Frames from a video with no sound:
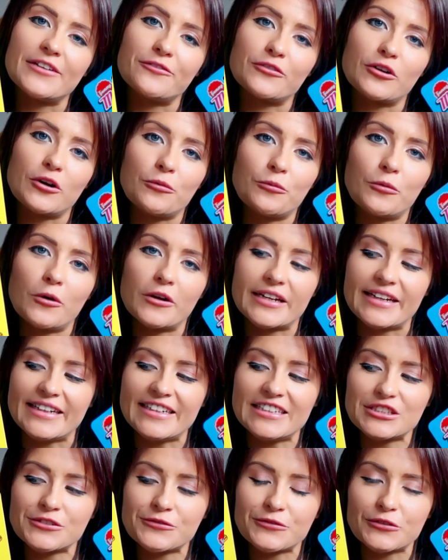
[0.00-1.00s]
I've got one
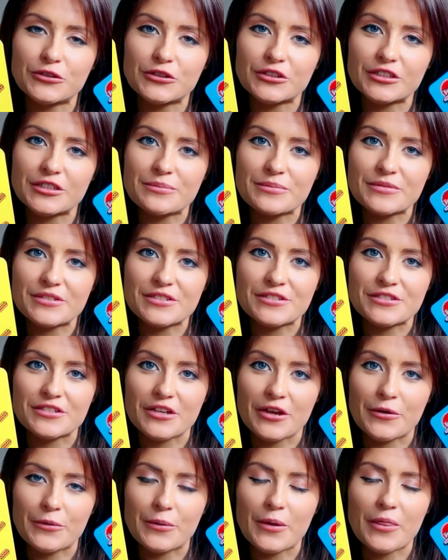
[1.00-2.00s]
each for them.
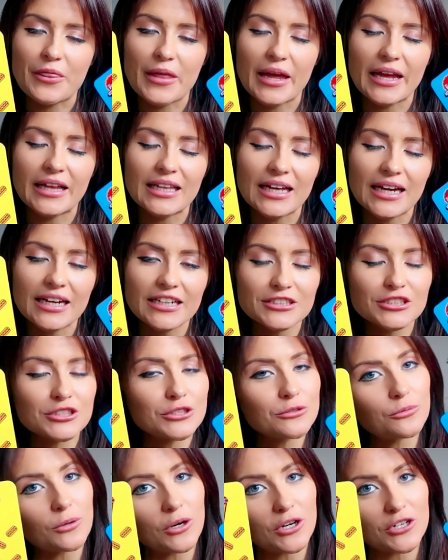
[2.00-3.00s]
So they like
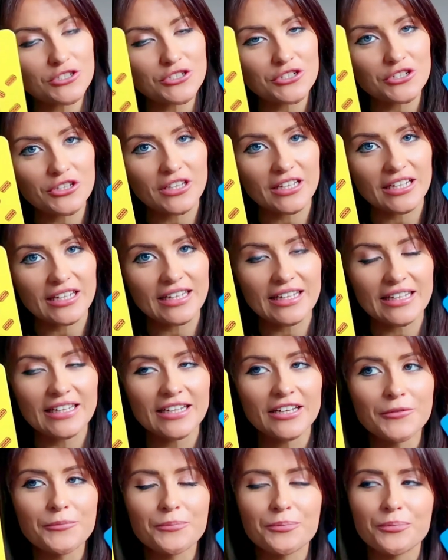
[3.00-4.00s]
to watch
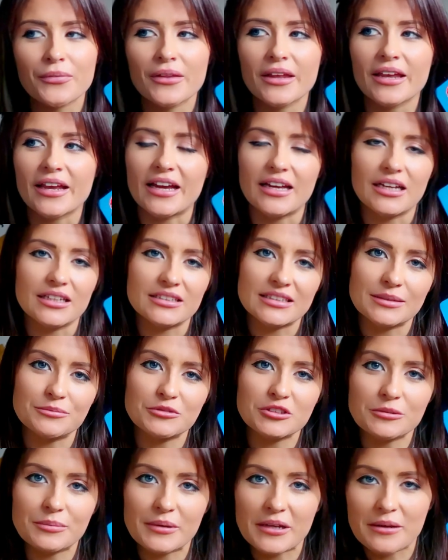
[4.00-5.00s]
the, it
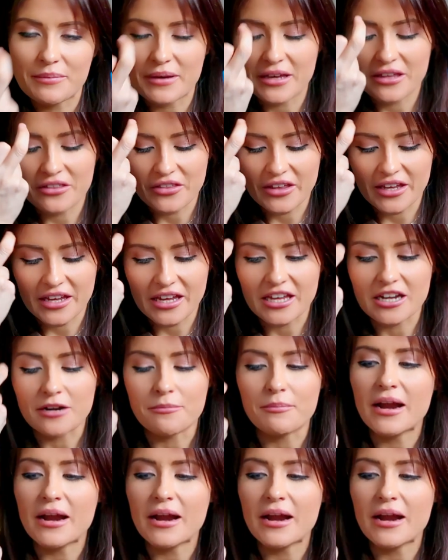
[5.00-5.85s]
seems to be a big thing in